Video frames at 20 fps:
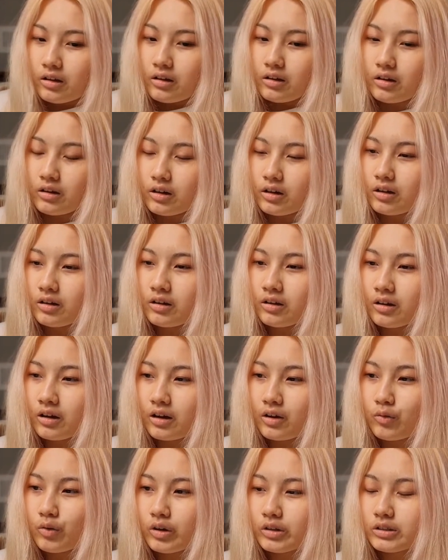
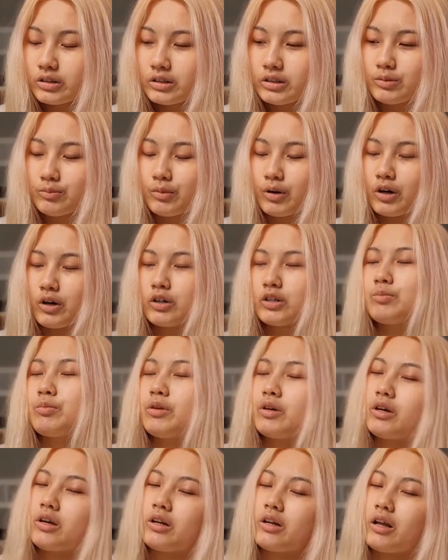I don't want tomorrow to
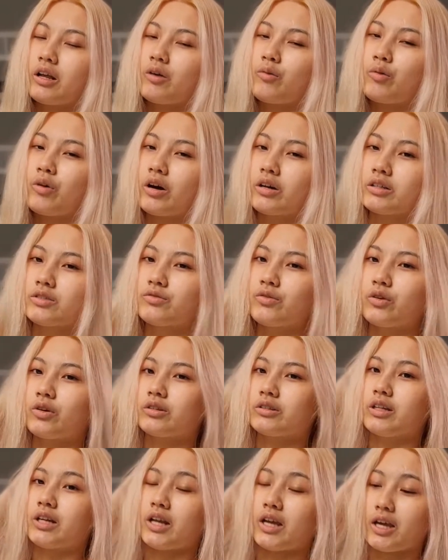be a day where I just
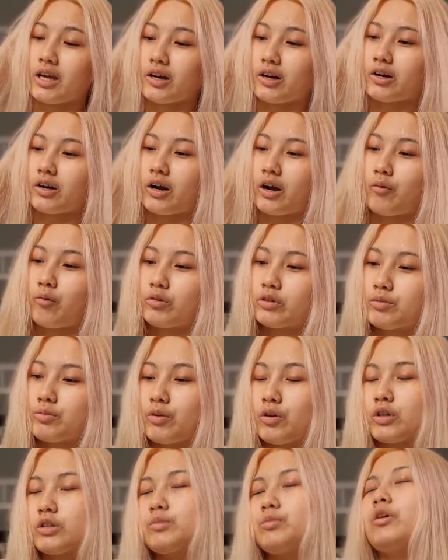focus on hair. I want
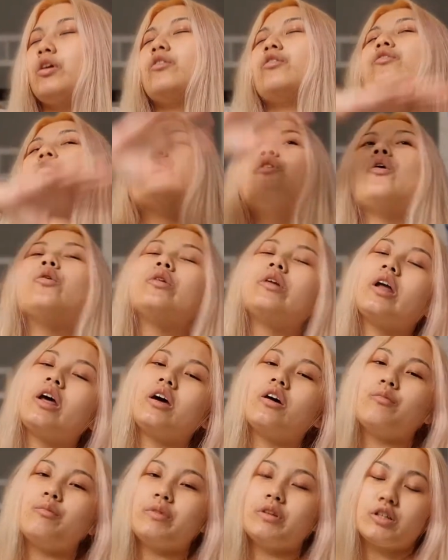tomorrow to be a full
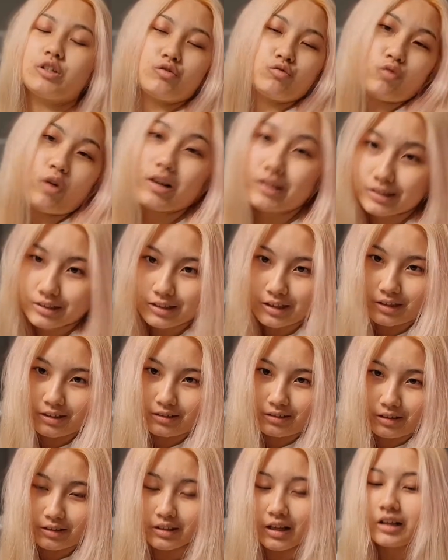day of me just
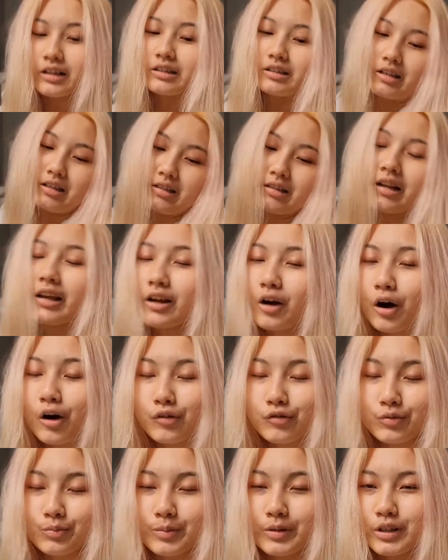resting. It's a day
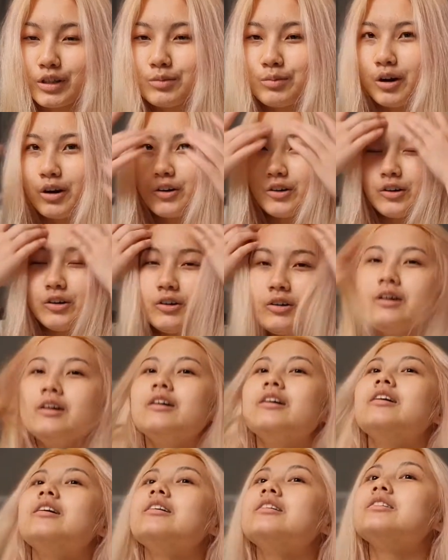off for me tomorrow.
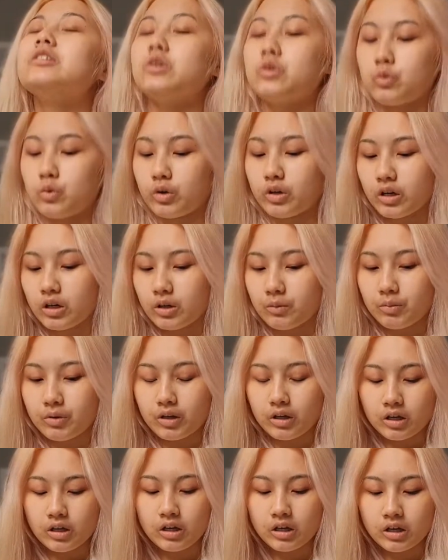So we're gonna
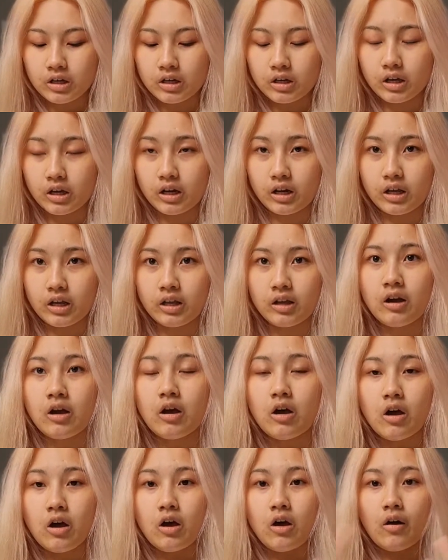be getting
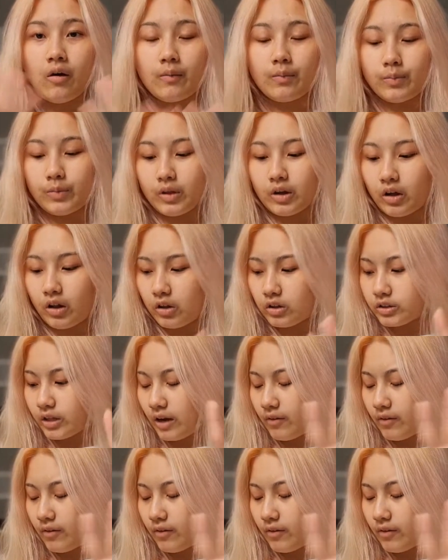the colors.